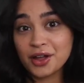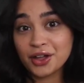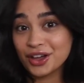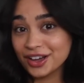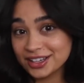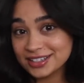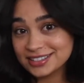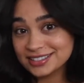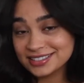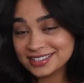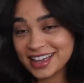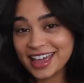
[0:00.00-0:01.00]
good
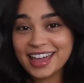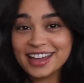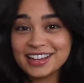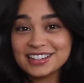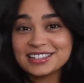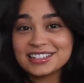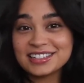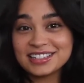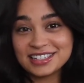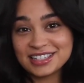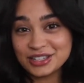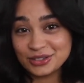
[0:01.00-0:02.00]
and
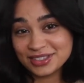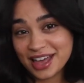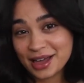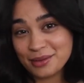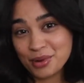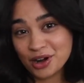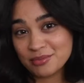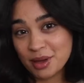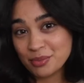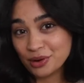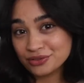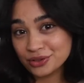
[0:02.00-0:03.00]
use that part of my
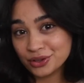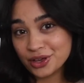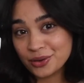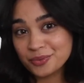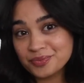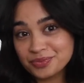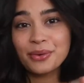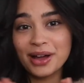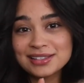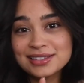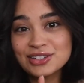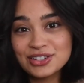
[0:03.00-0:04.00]
portfolio. So I
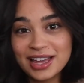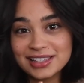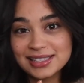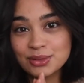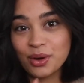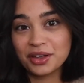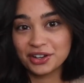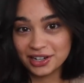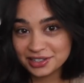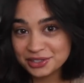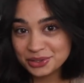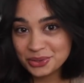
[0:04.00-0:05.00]
suggest while you're
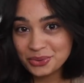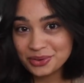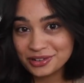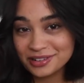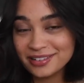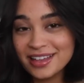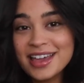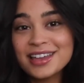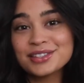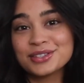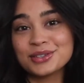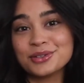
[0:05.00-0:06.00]
in school
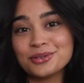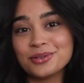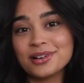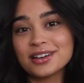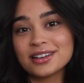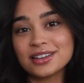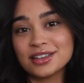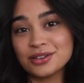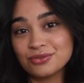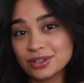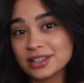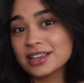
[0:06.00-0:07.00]
to
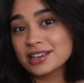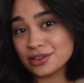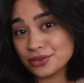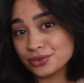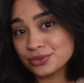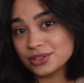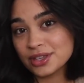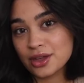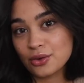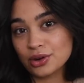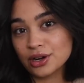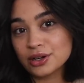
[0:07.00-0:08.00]
really use
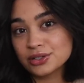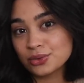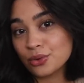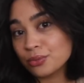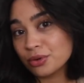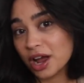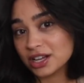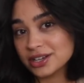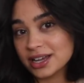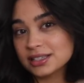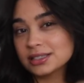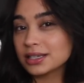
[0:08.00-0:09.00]
your school
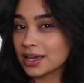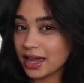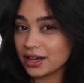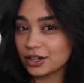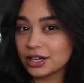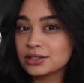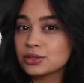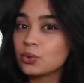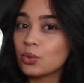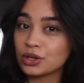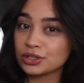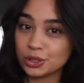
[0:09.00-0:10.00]
projects to cater it
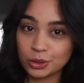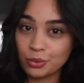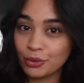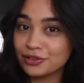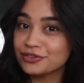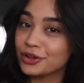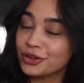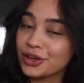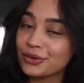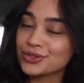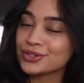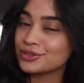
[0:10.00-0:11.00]
towards your portfolio.
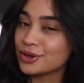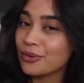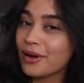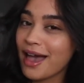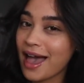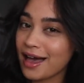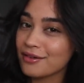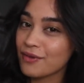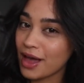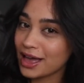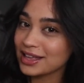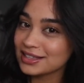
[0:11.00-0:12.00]
So don't
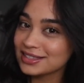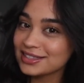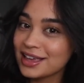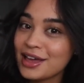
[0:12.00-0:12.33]
half-ass